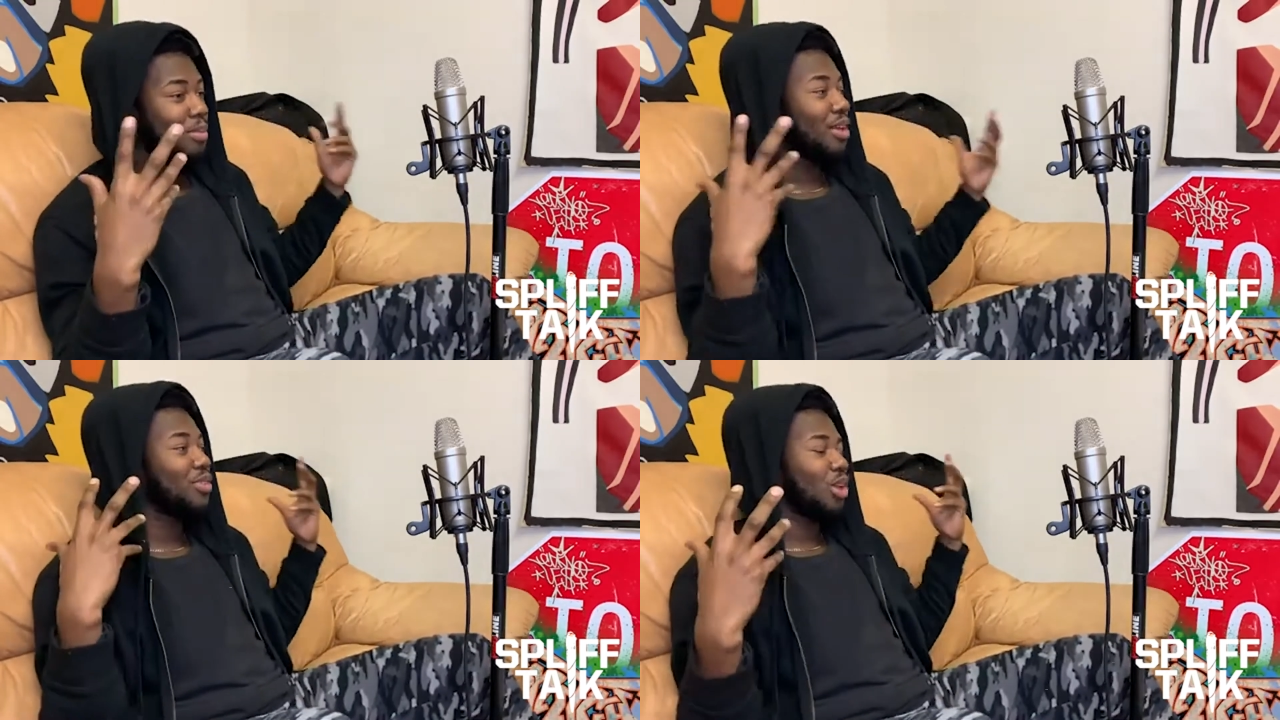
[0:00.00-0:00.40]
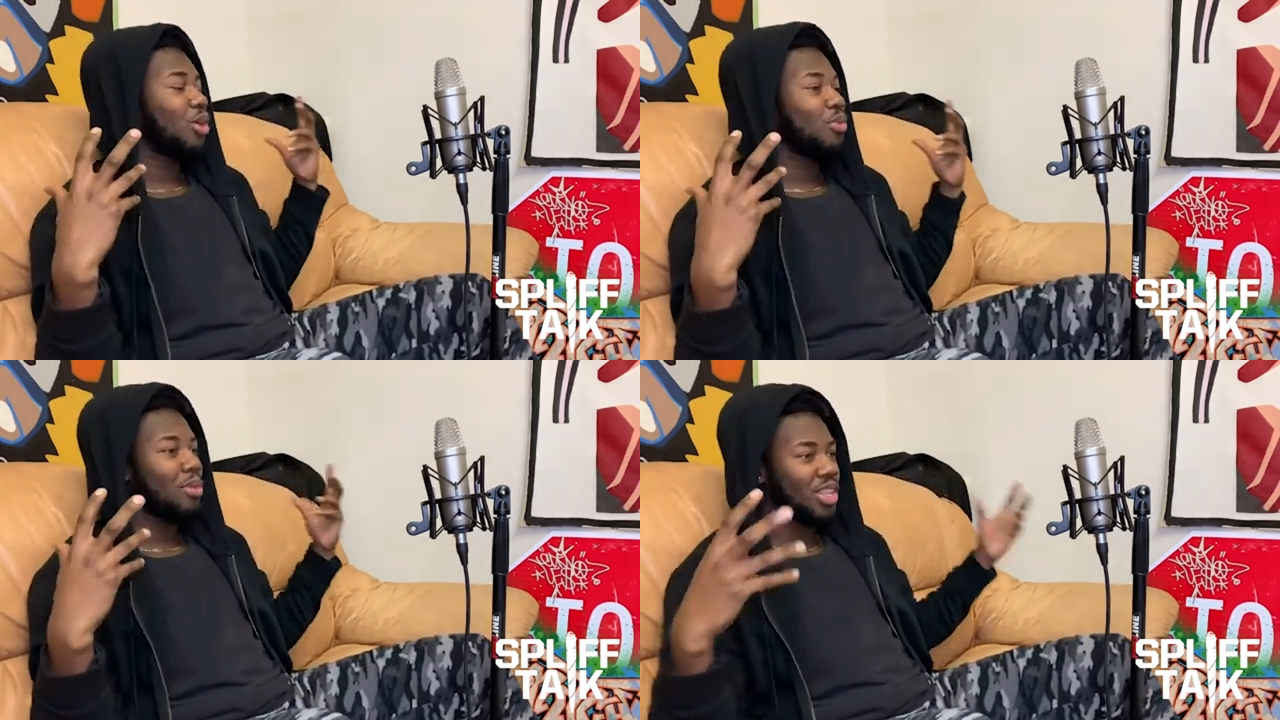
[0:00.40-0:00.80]
I'm left
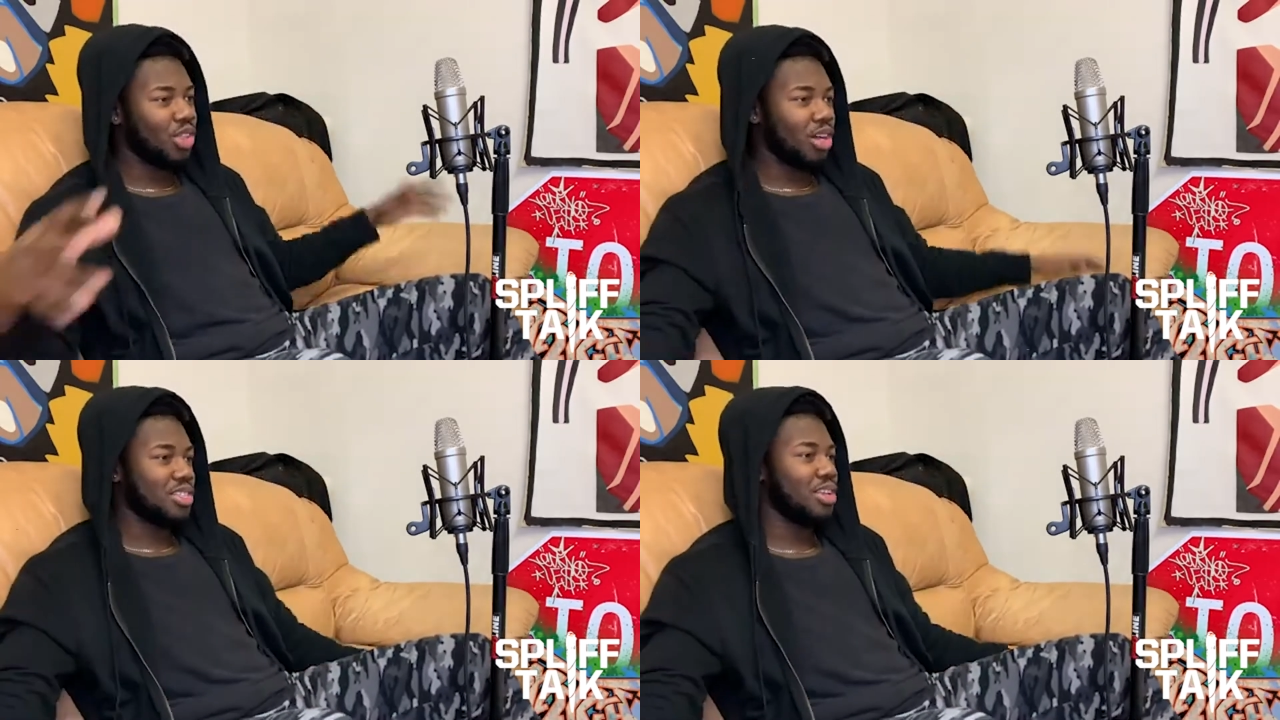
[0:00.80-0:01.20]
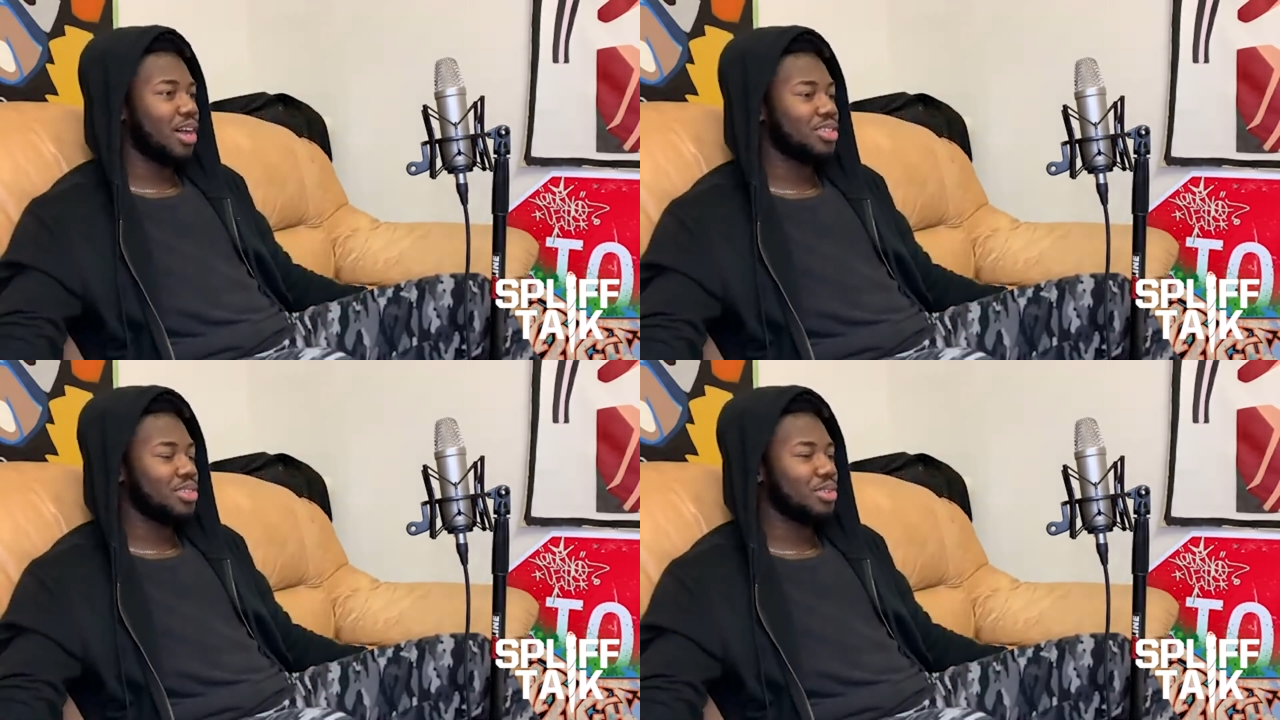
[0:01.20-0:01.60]
alone with my thoughts a
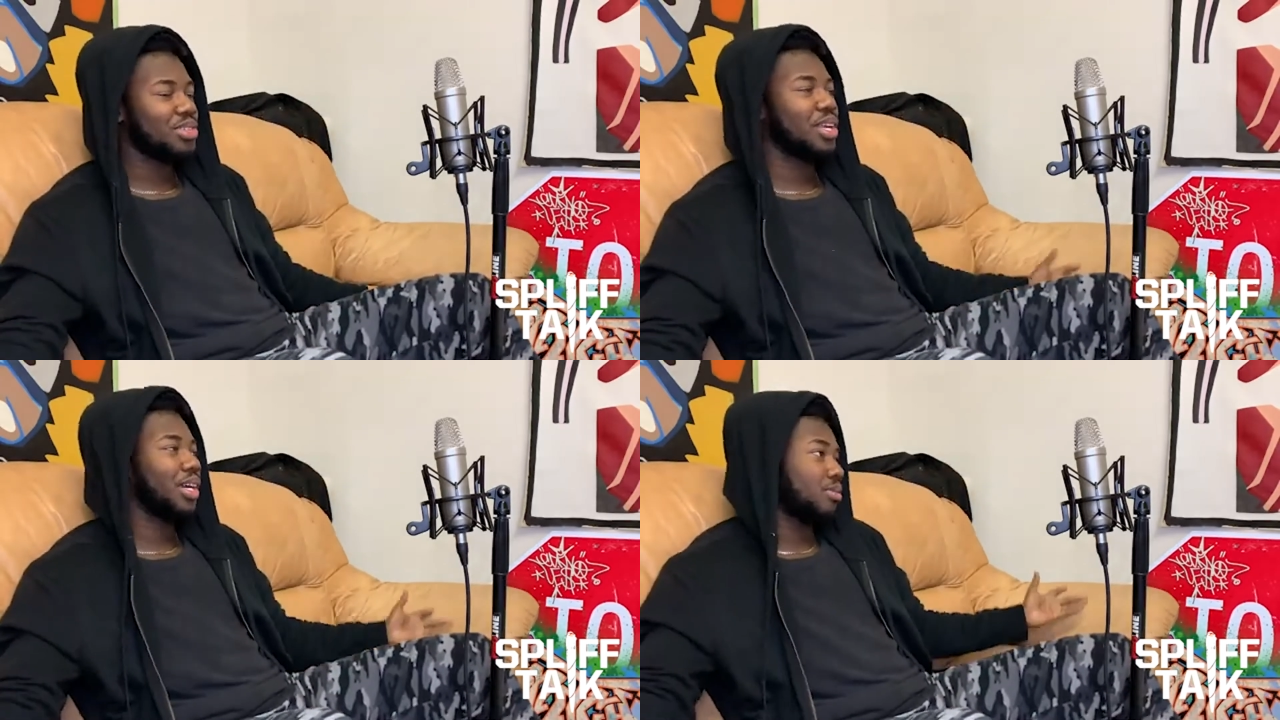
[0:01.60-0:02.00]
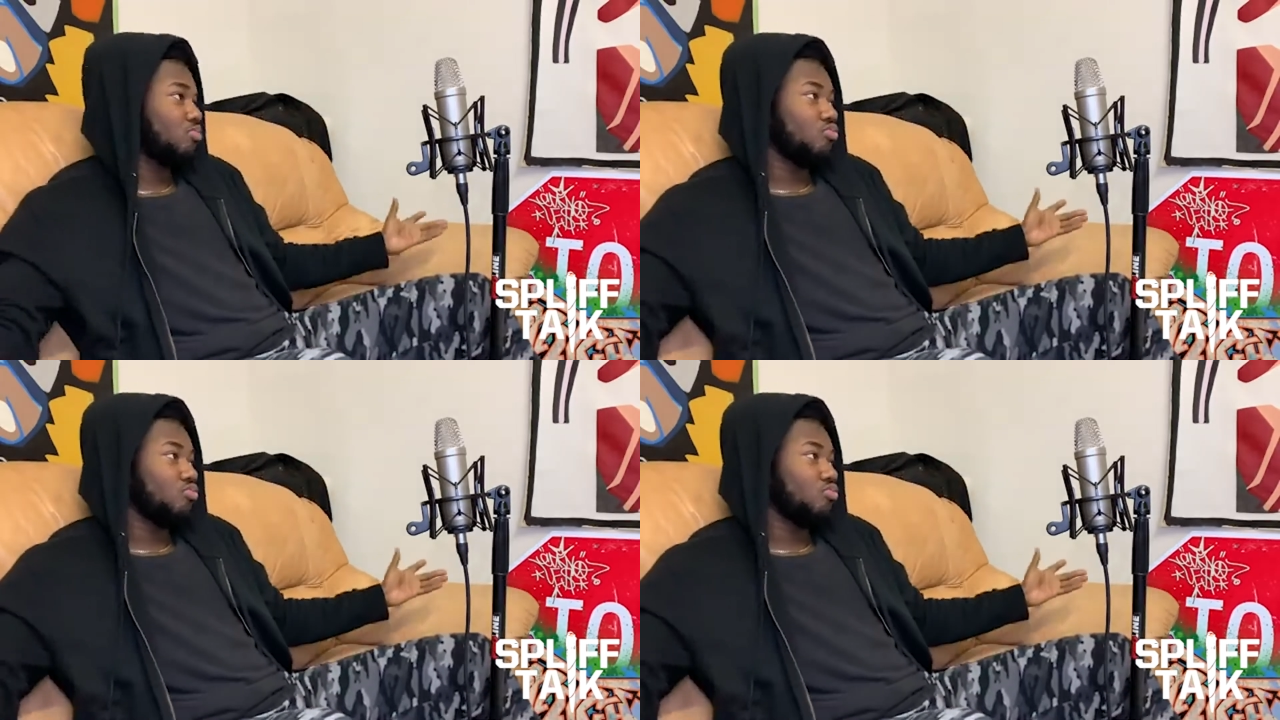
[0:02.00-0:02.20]
lot, so it's like,